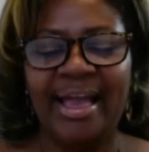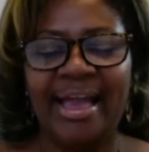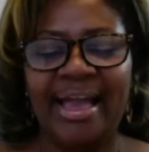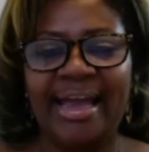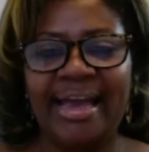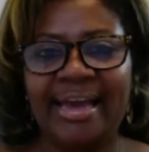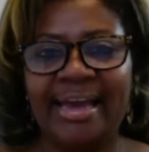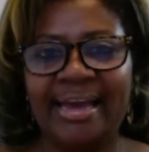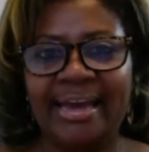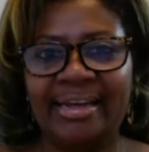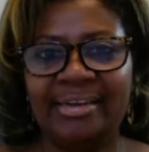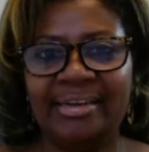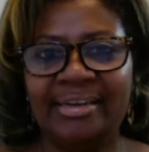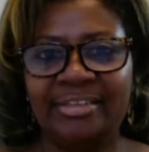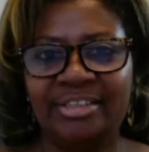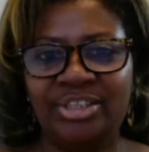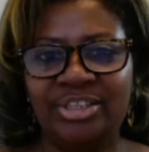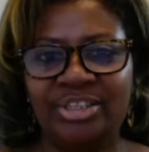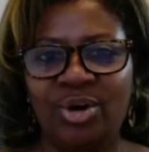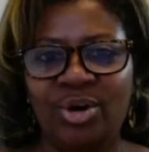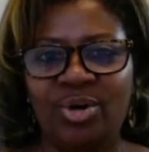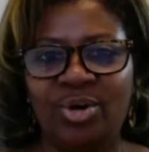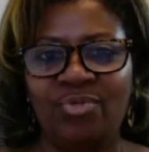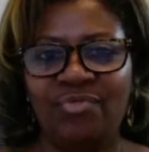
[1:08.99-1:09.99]
And
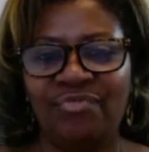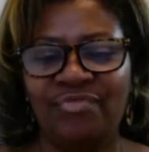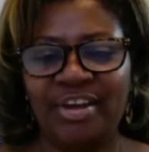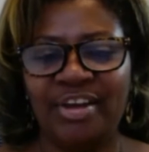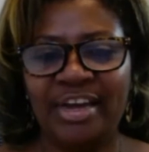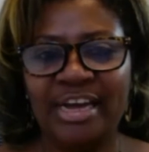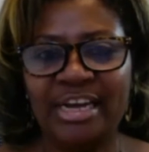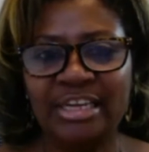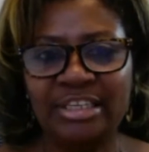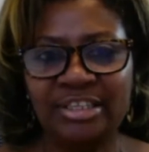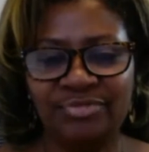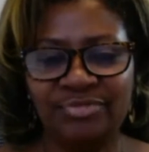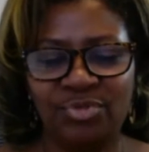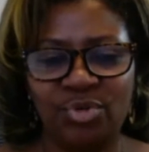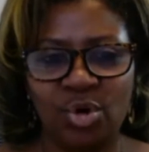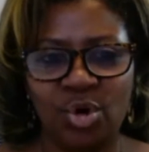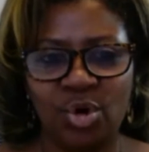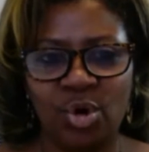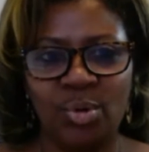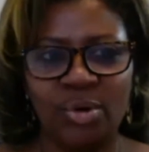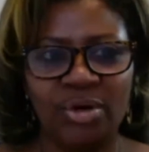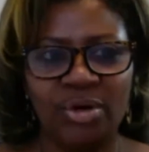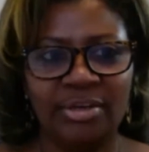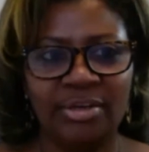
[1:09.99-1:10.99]
so fast
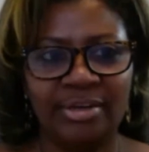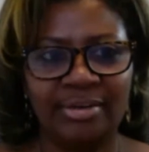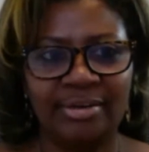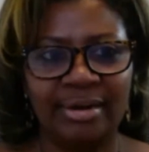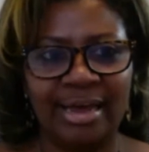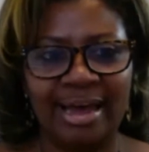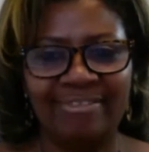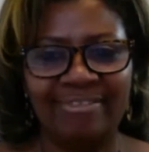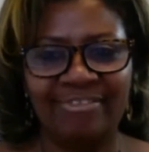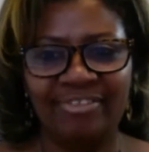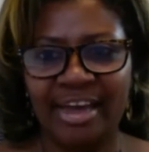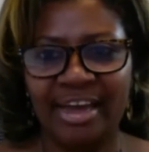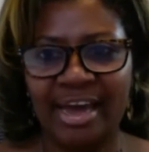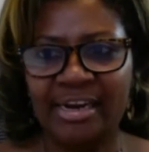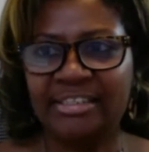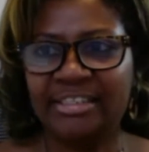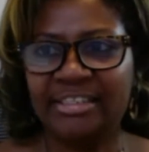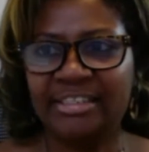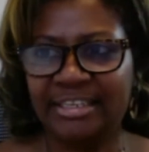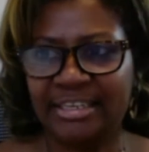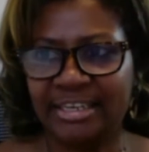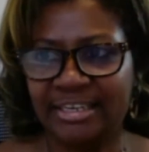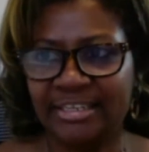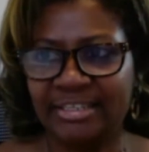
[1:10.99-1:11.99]
forward, I've kind of
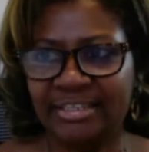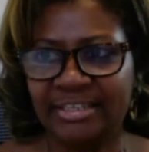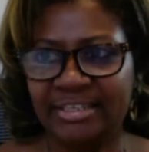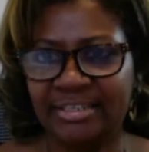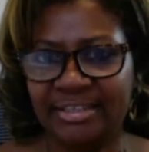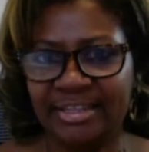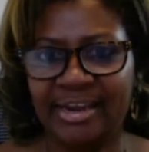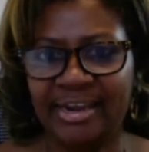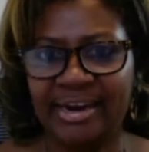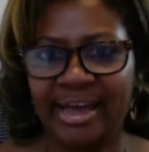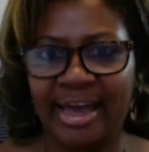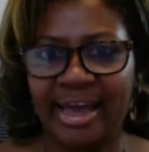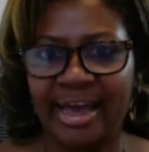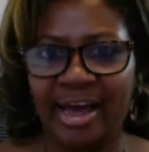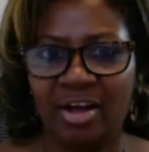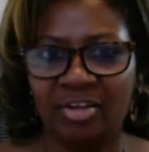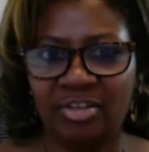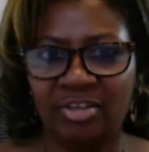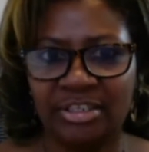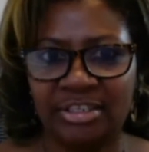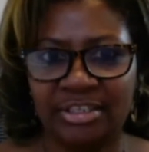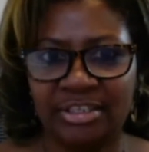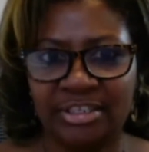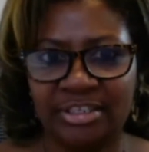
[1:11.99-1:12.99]
tested that
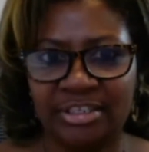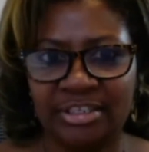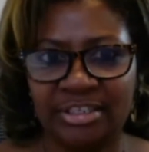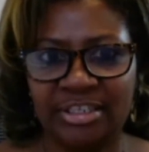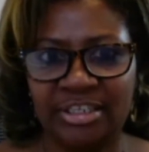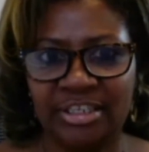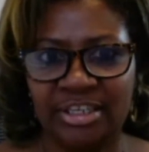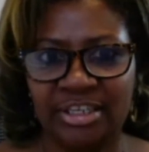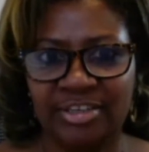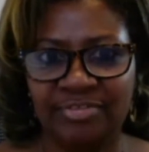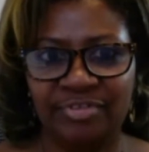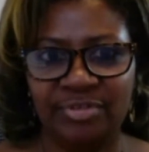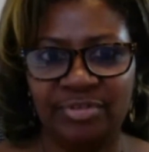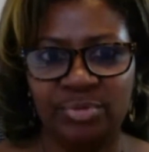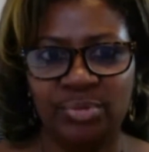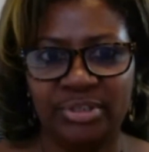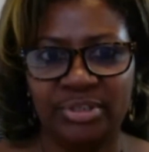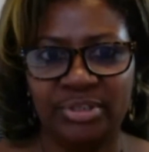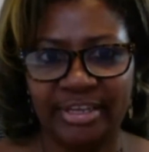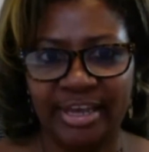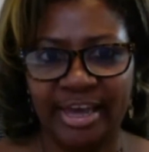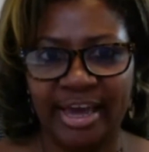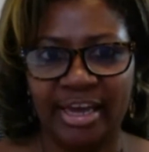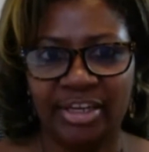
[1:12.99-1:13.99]
out to see if it
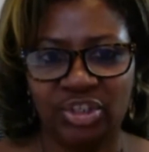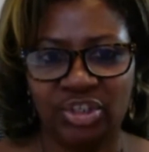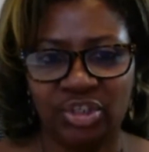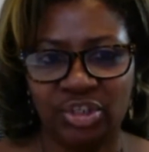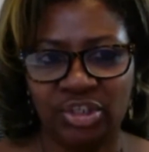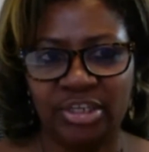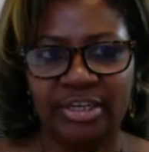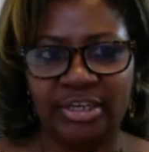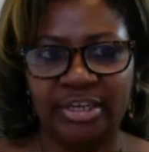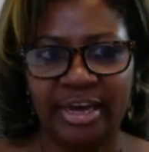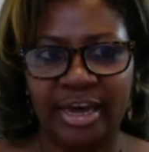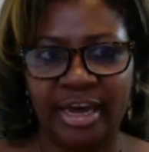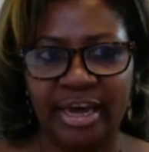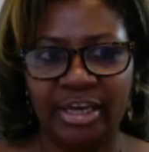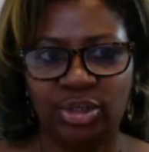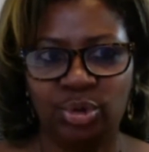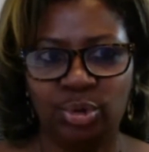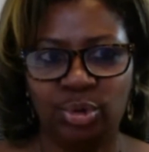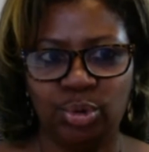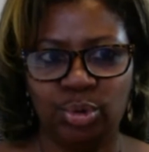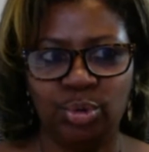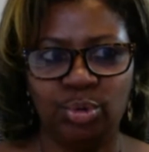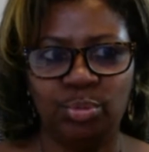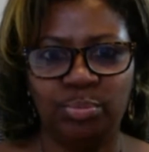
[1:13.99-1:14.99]
was actually a
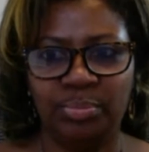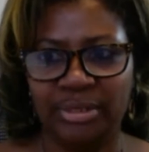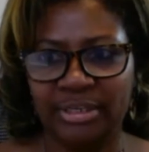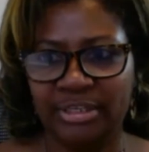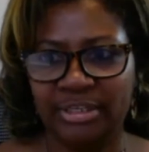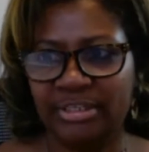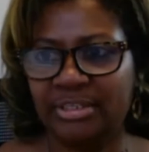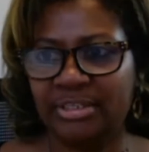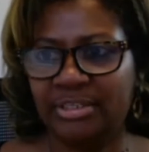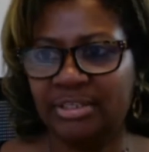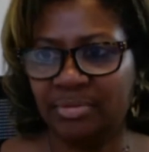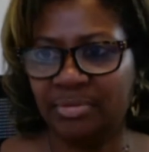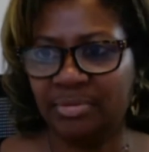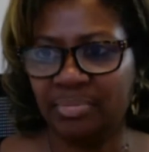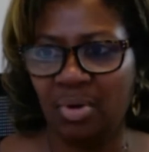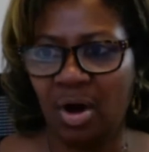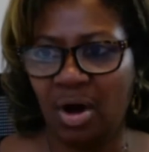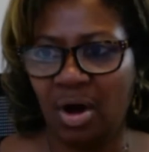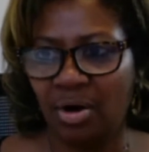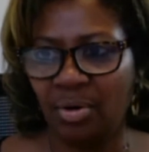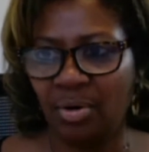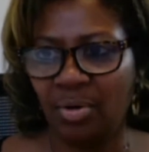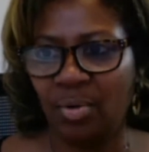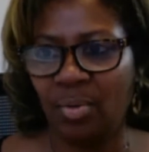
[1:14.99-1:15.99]
true business
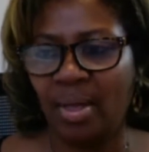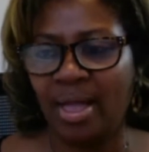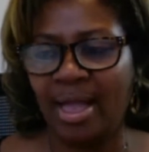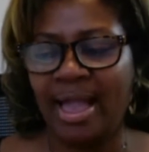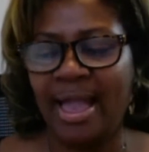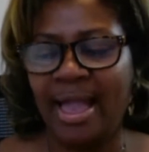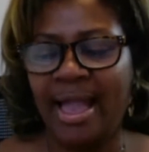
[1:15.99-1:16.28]
model.